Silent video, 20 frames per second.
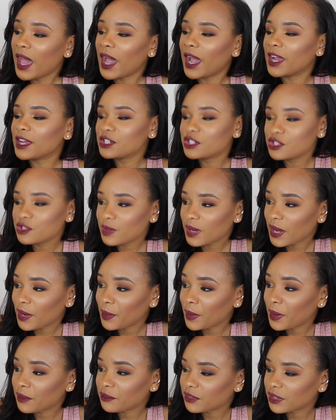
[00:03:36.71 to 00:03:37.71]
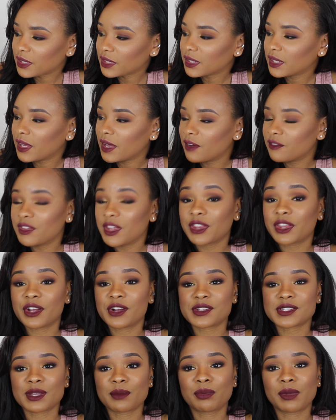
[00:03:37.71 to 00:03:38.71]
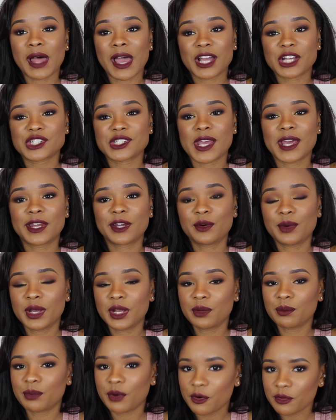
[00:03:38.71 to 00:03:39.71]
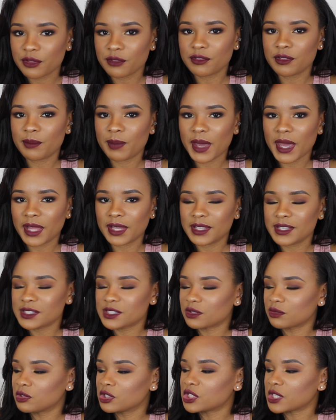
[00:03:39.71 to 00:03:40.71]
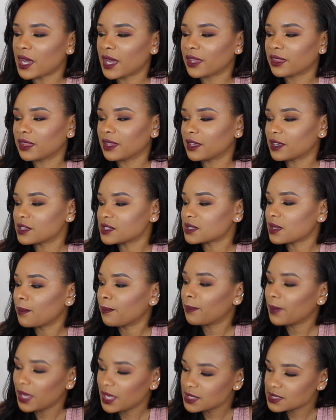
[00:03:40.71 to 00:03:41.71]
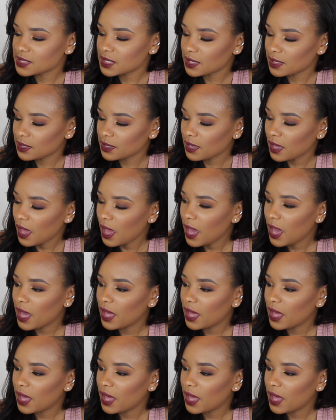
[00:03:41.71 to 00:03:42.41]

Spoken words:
I do, however, love that there's a black shadow in both of the palettes, which I think is amazing.